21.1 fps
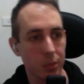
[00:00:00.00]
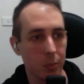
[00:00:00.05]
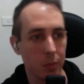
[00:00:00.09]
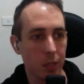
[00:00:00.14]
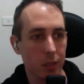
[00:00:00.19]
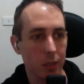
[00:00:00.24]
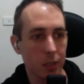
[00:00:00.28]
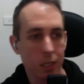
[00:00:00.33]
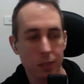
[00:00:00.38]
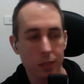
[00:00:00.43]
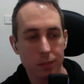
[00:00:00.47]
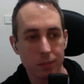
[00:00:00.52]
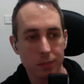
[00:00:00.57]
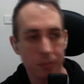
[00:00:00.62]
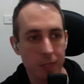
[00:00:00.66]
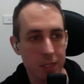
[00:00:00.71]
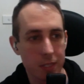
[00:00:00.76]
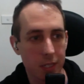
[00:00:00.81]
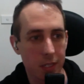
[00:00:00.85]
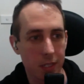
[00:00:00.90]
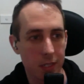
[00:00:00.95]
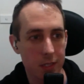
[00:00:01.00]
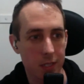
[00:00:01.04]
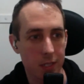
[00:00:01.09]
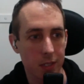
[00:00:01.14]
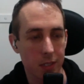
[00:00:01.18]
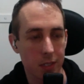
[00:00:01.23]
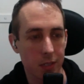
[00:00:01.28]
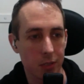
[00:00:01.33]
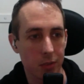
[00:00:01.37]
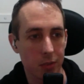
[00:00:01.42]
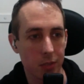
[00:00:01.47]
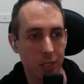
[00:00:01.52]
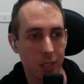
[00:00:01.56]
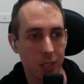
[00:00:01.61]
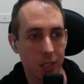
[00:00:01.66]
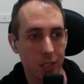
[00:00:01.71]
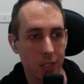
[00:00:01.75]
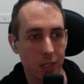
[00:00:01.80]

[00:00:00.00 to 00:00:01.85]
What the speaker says: But yeah, that's another sound that I really like.